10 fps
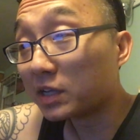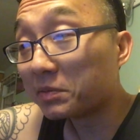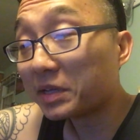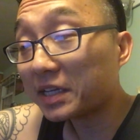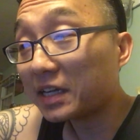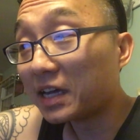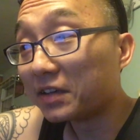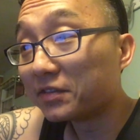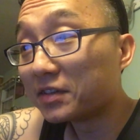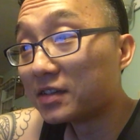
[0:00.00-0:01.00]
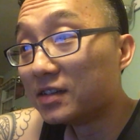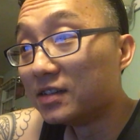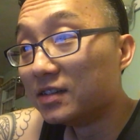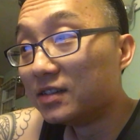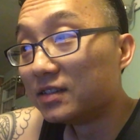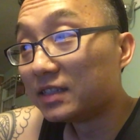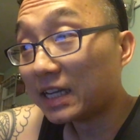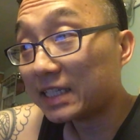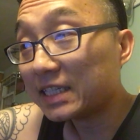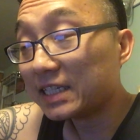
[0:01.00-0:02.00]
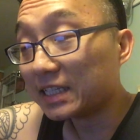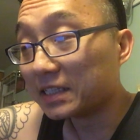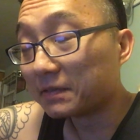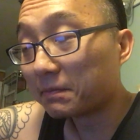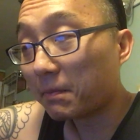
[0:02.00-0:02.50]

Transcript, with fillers: NBA Live 19,